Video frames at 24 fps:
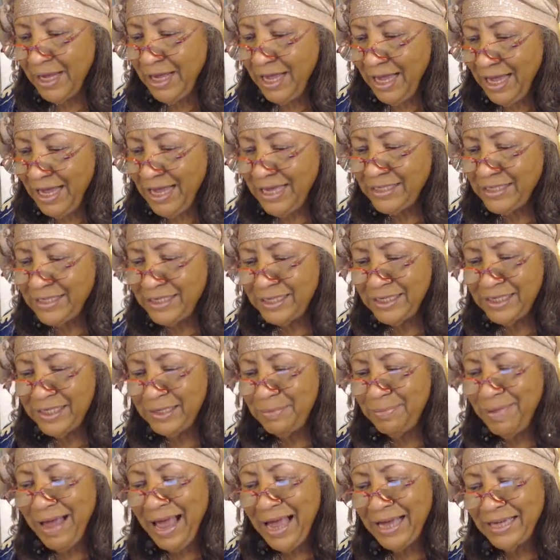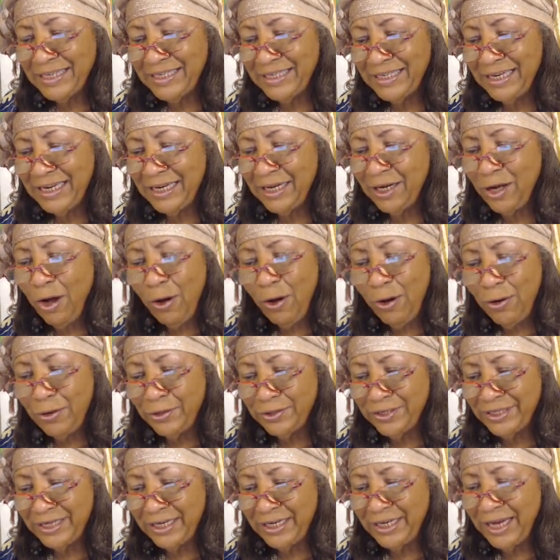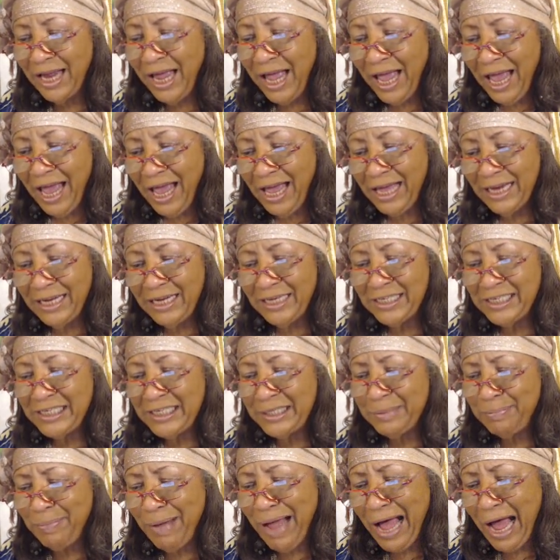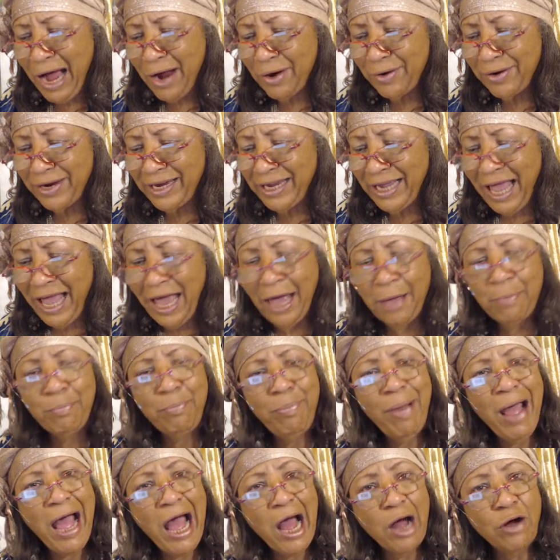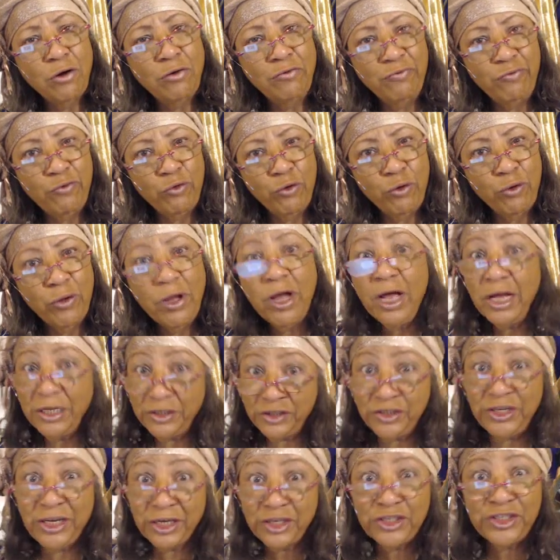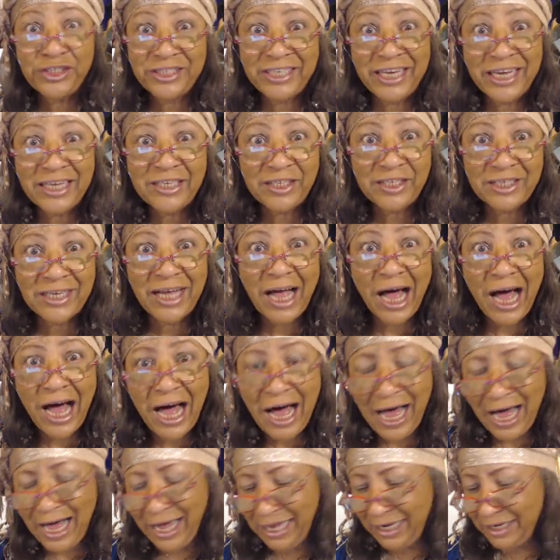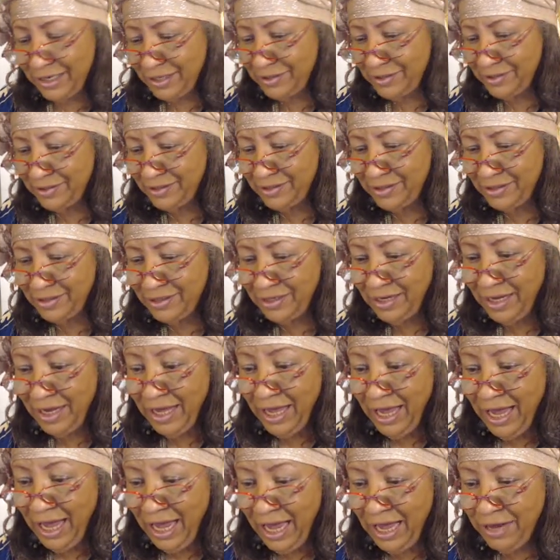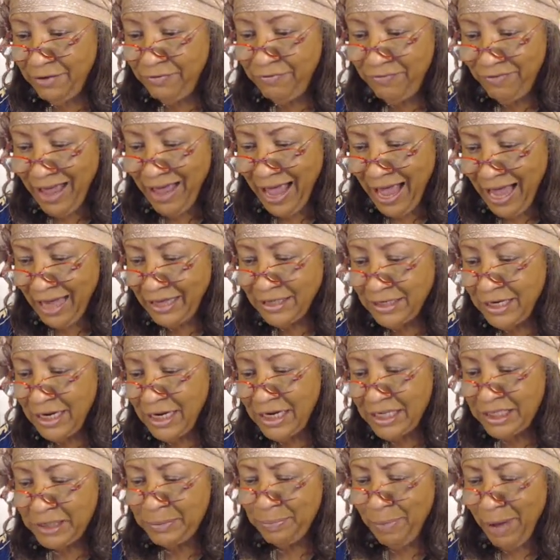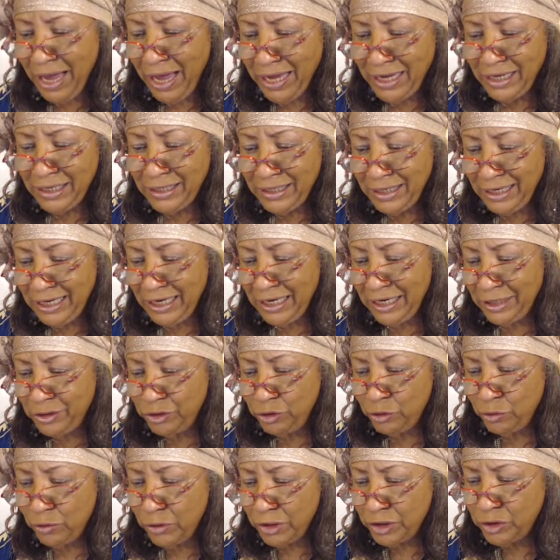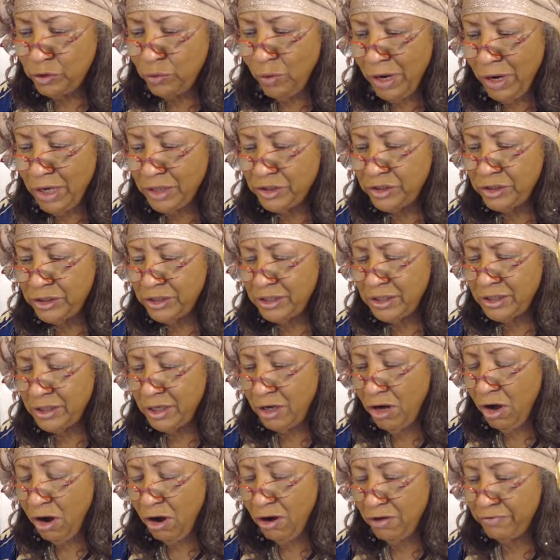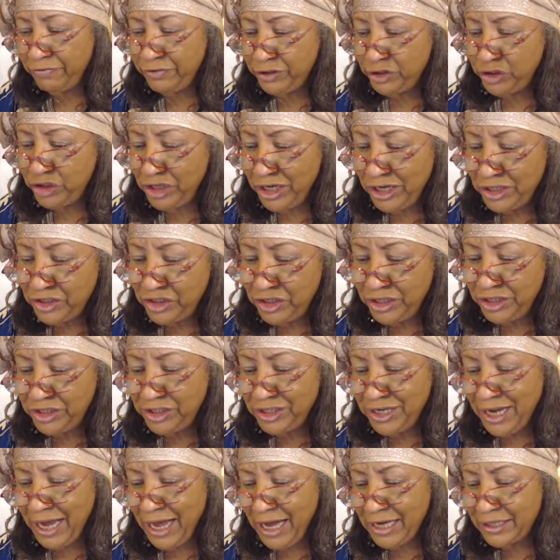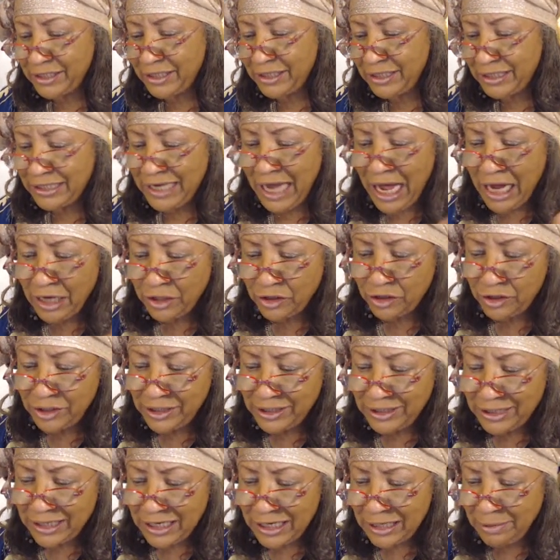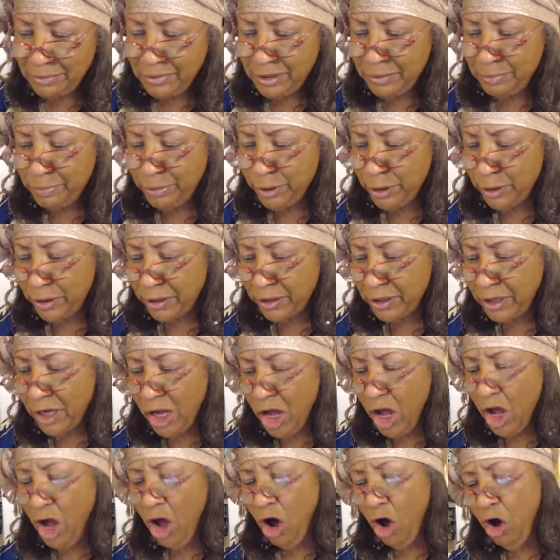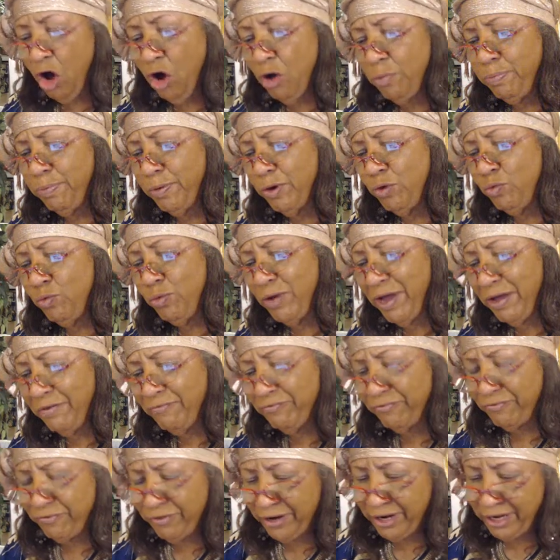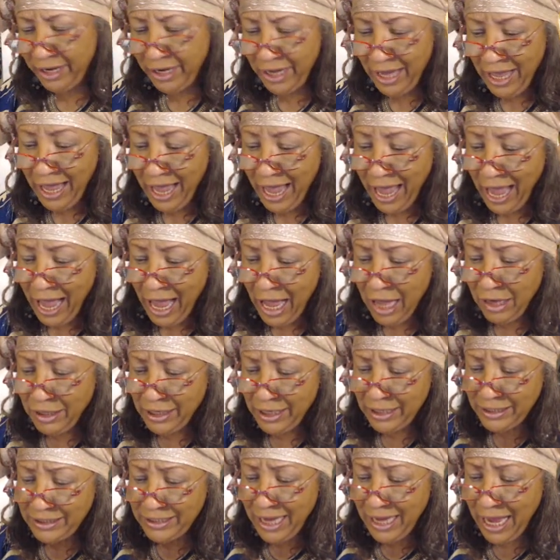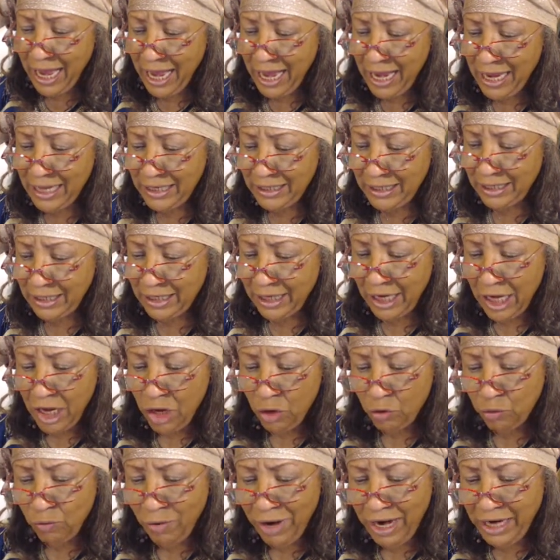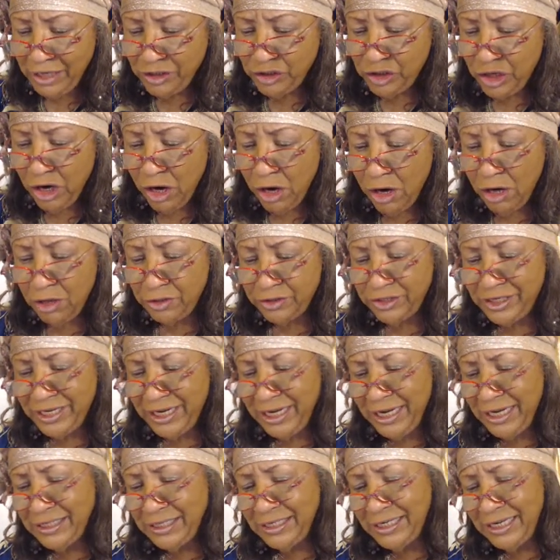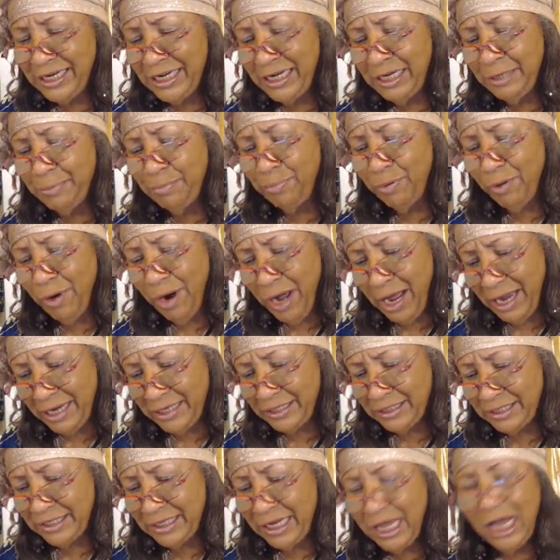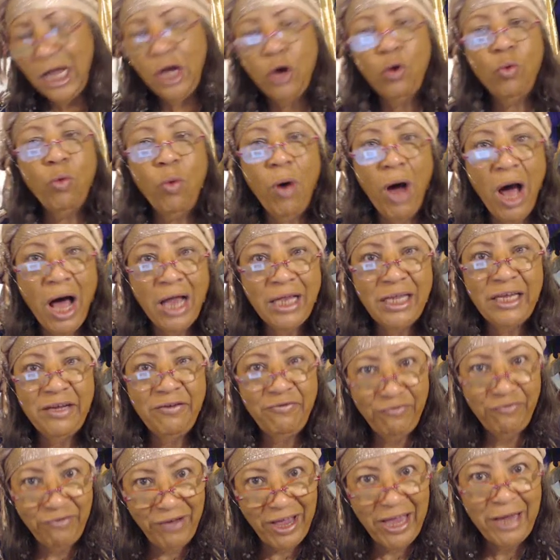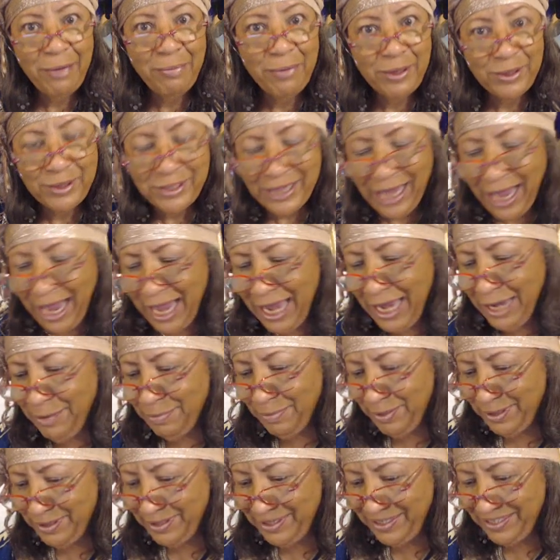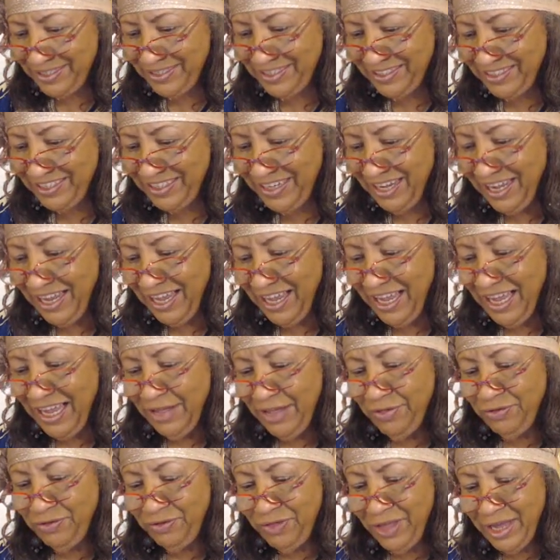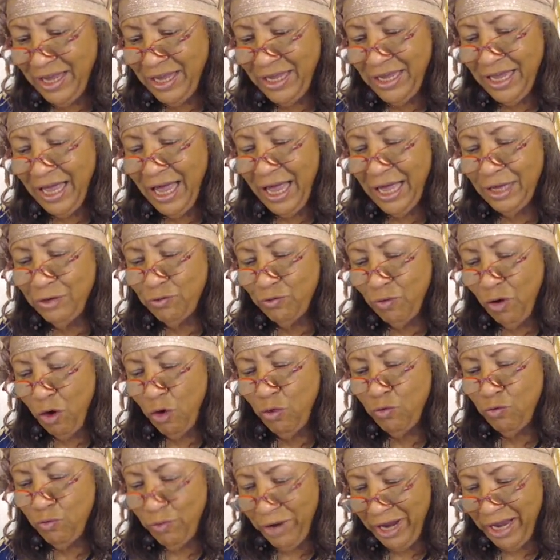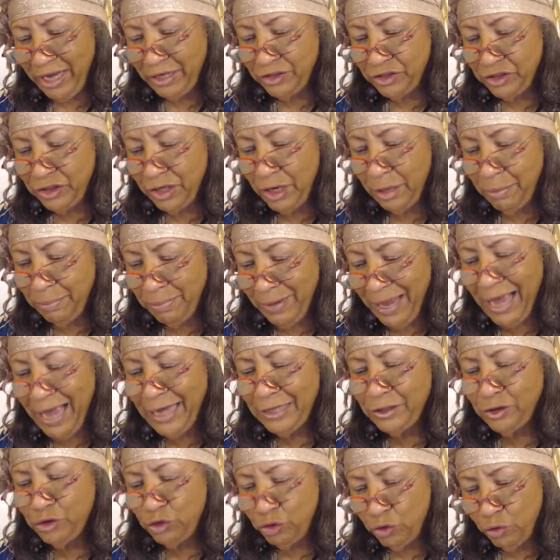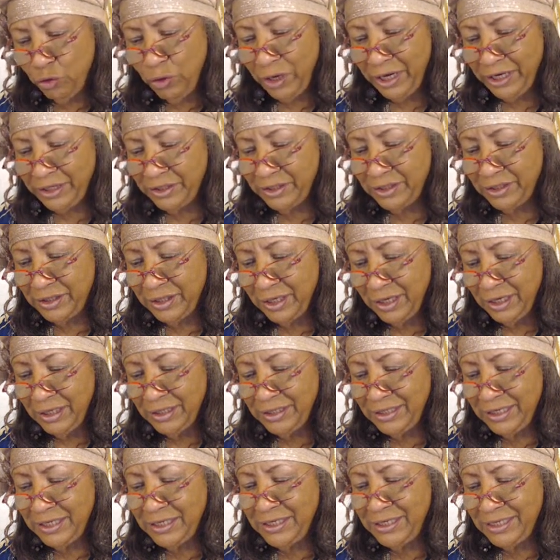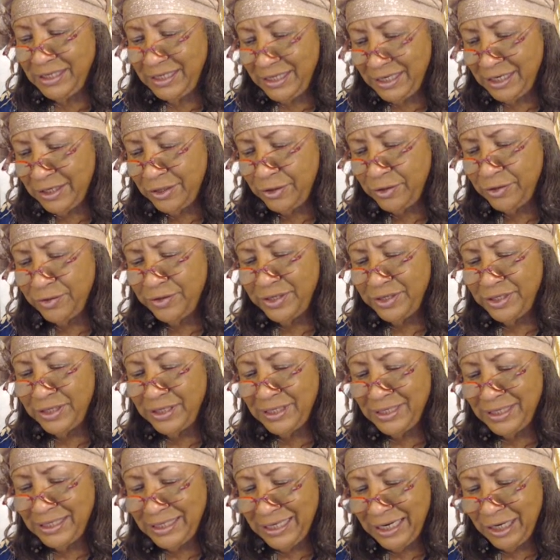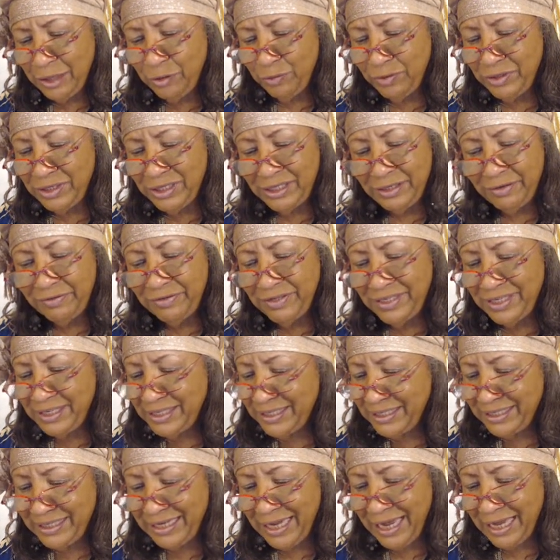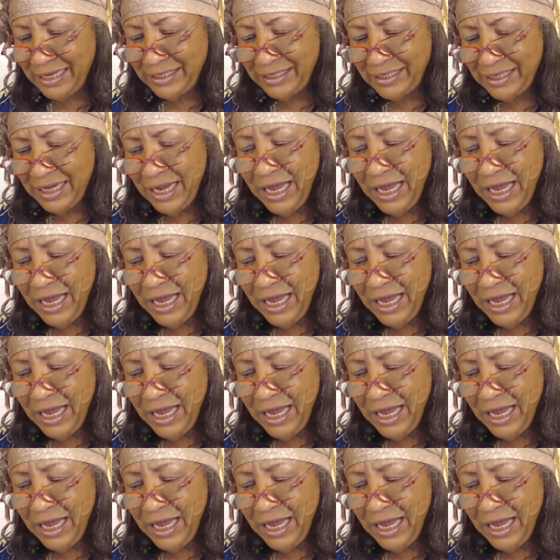Essence magazine calls it an inspiring and powerful success guide. In fact, Spike Lee, George Washington Carver, Jesse Jackson, Dr. Selma Burke, Oprah Winfrey, Alex Haley, Ray Charles, Leontine Price, Wally Famous Amos. Think and Grow Rich, A Black Choice, distills the secrets of success